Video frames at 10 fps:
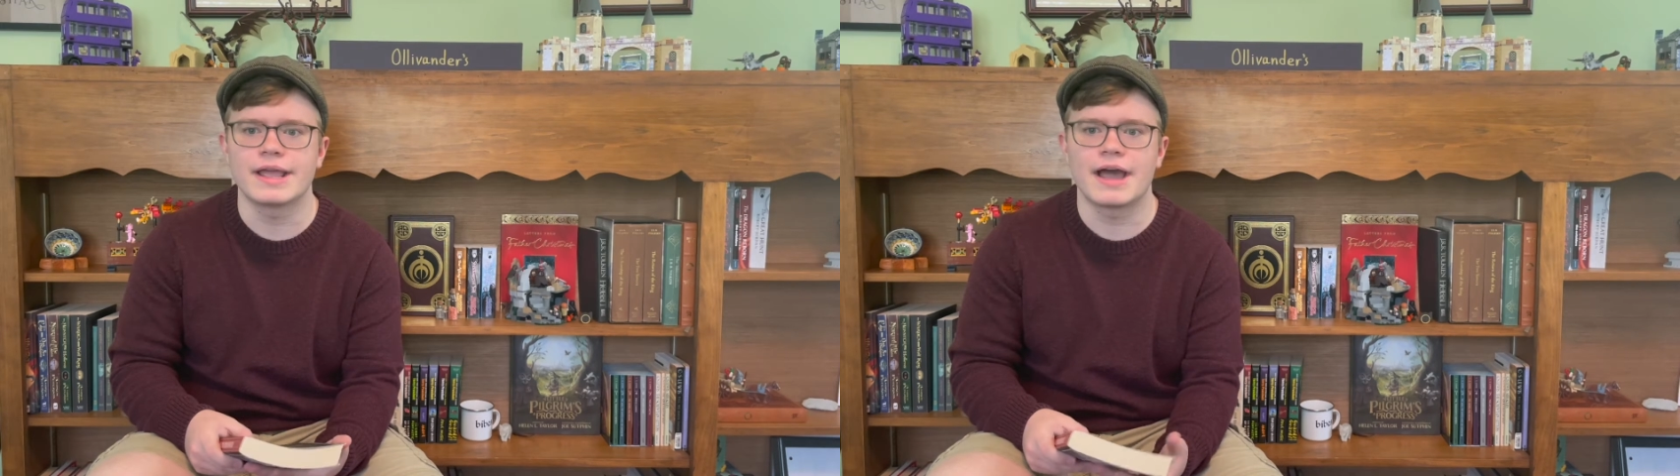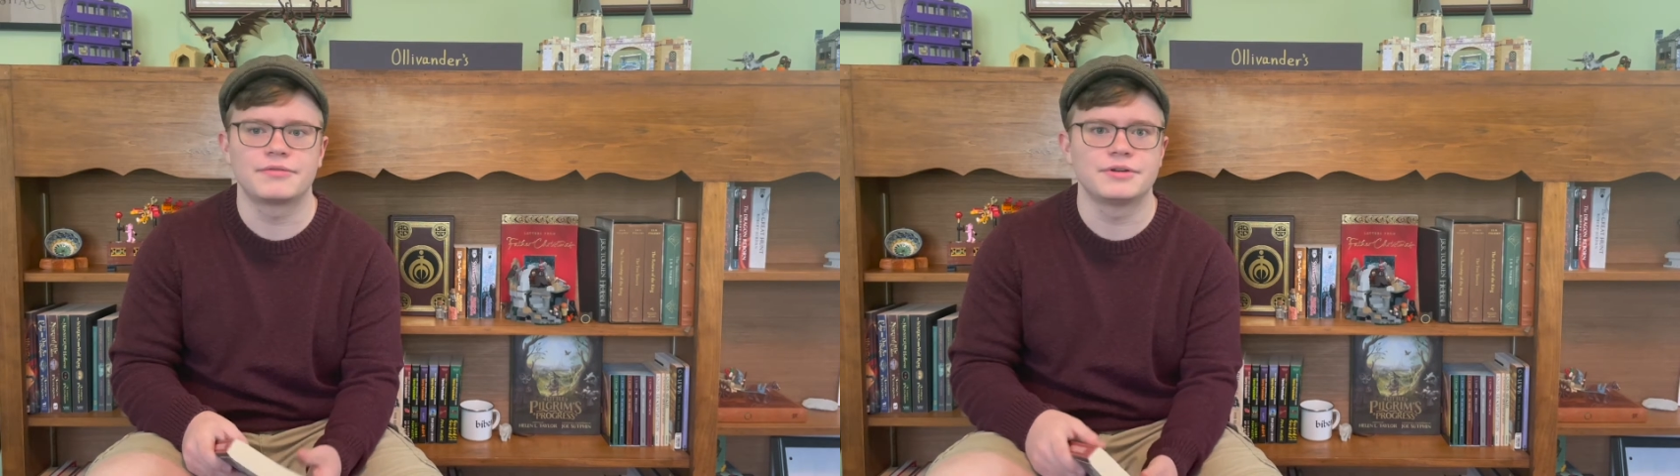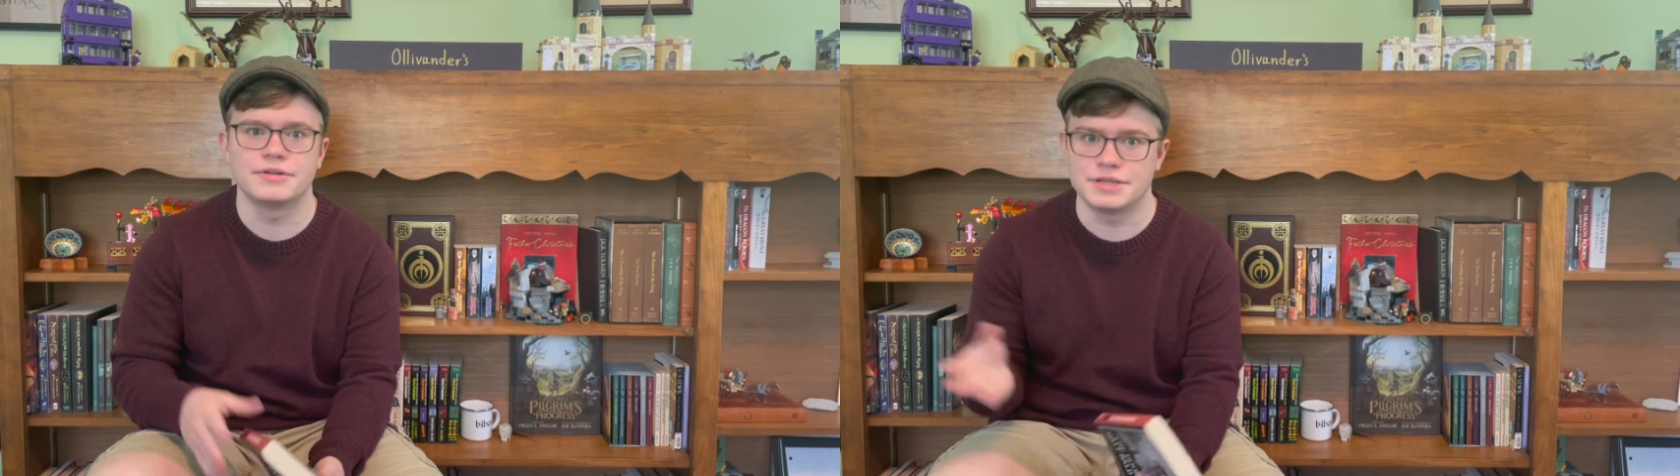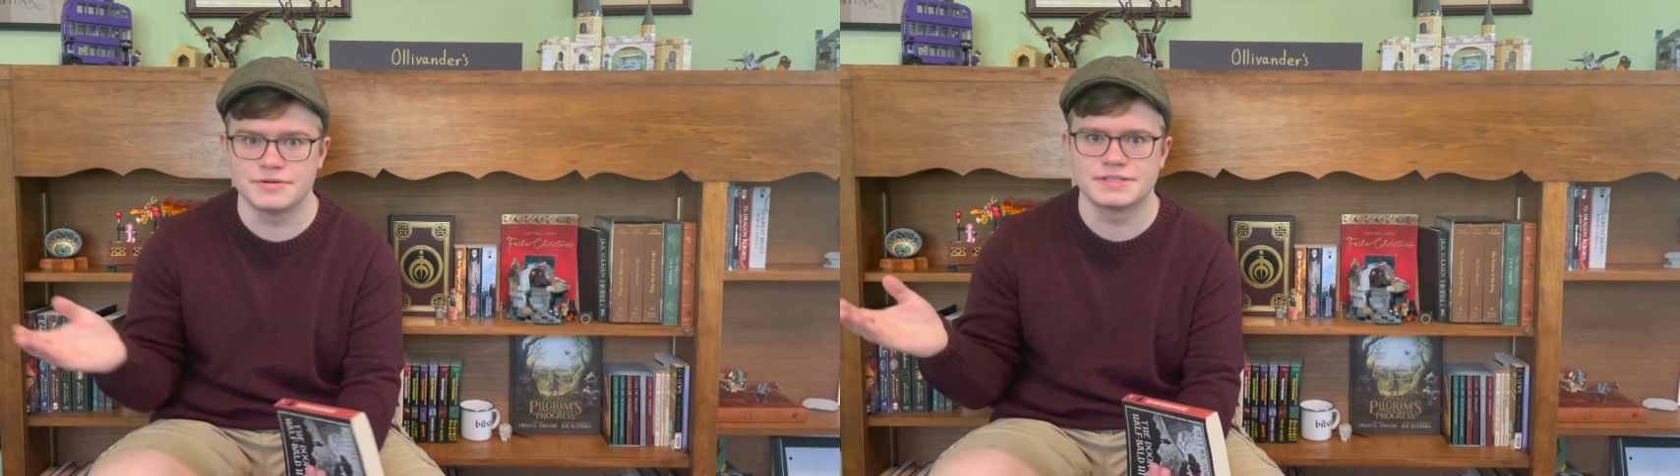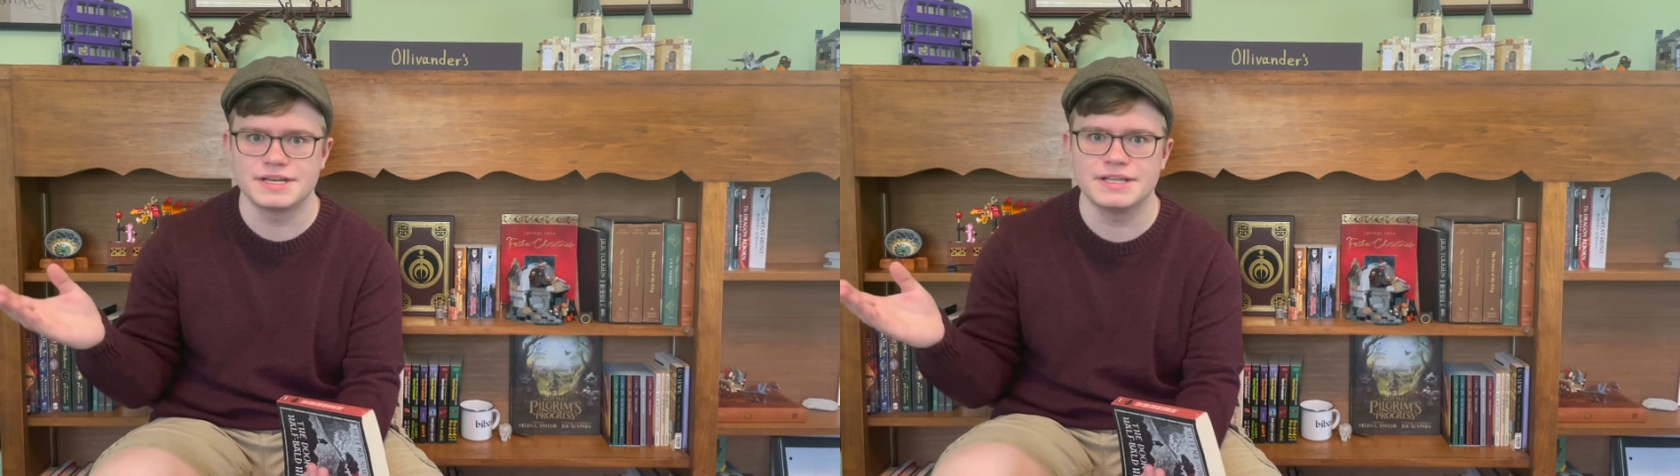after
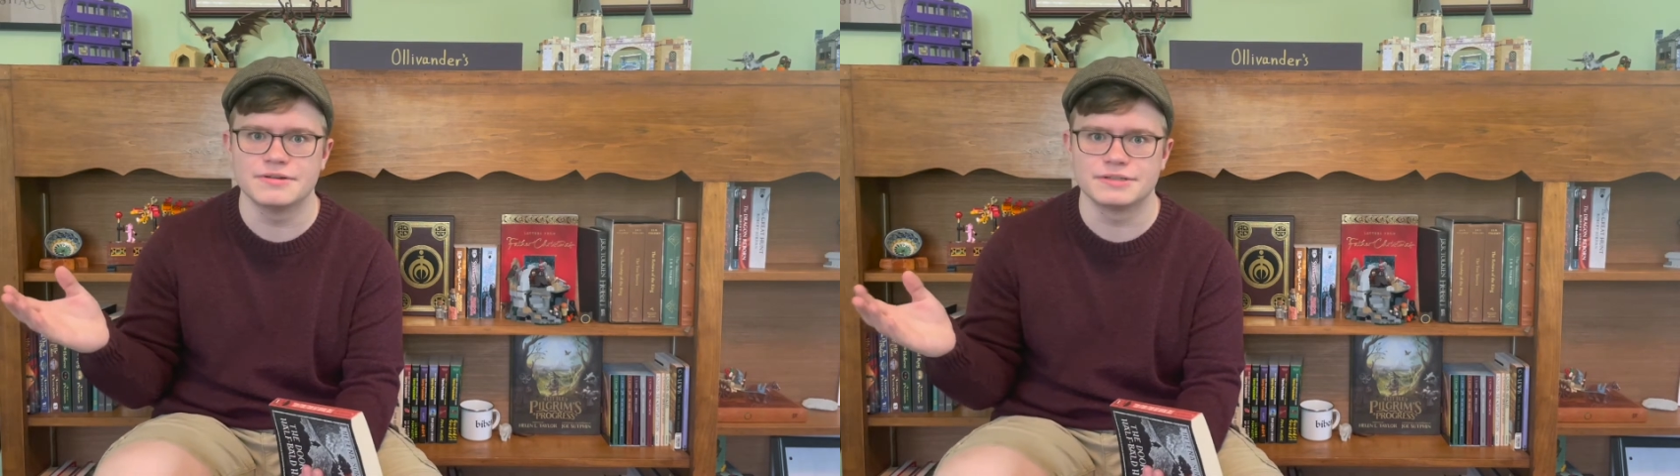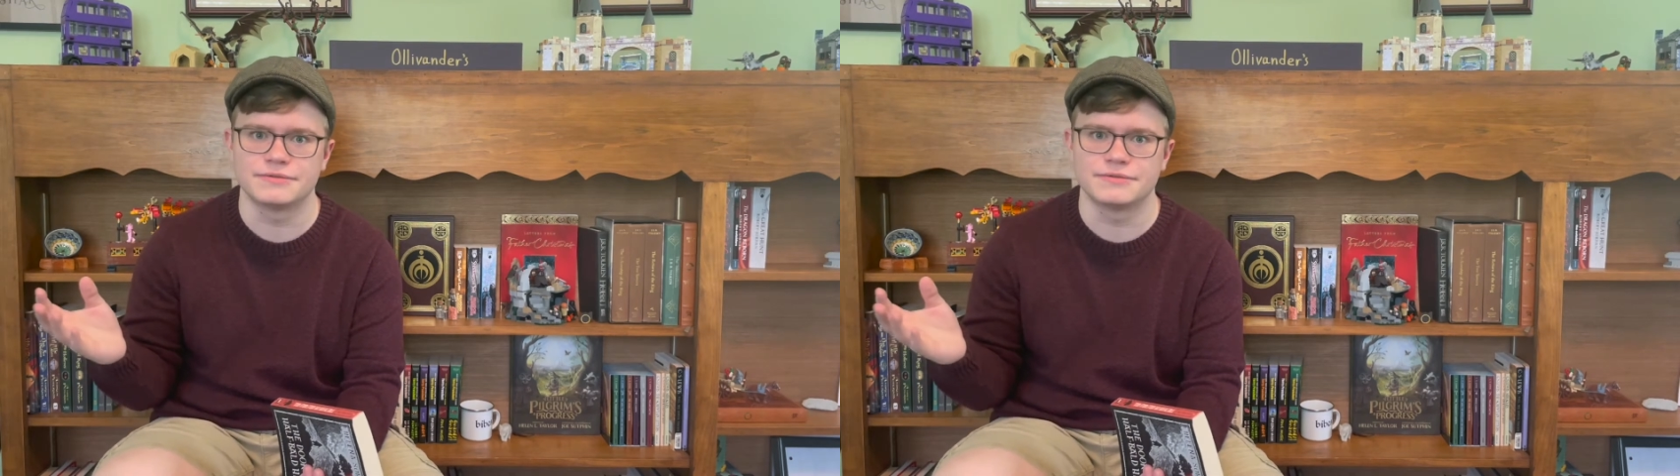years and years